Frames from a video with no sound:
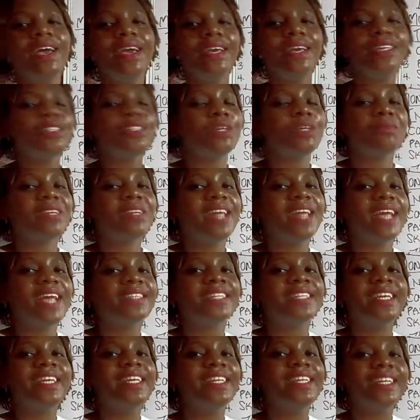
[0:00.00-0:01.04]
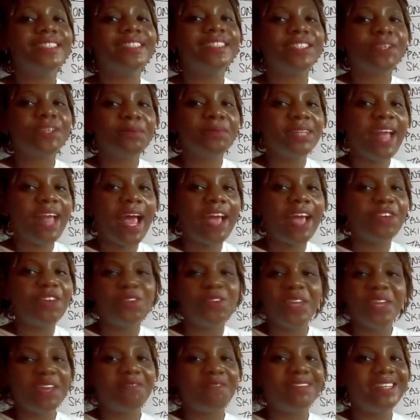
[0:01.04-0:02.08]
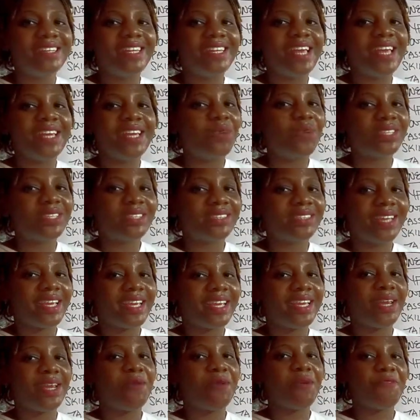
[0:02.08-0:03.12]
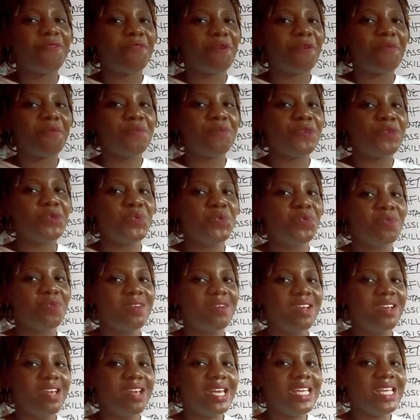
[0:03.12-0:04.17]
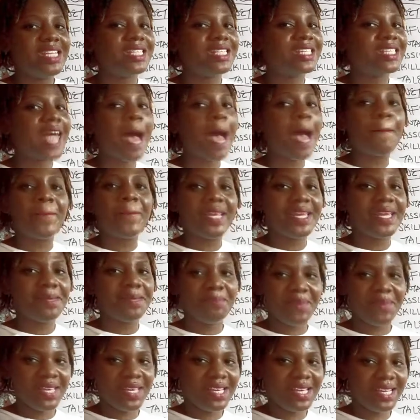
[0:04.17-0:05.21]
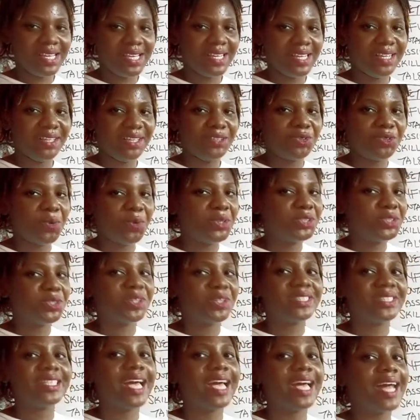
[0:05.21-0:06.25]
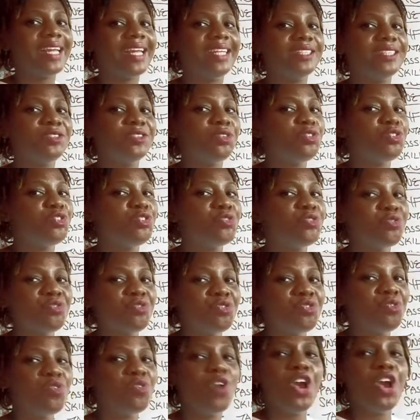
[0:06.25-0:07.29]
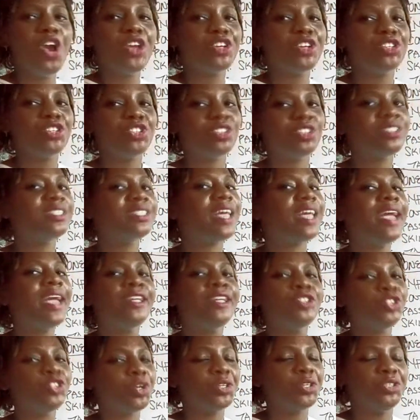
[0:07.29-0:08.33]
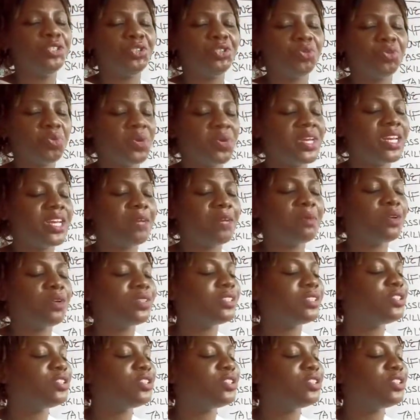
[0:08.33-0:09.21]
it's something that is innate. It's something that you didn't even learn. It wasn't taken away from you. It's abinibi. So it's your talent. So you just enjoy doing it because it's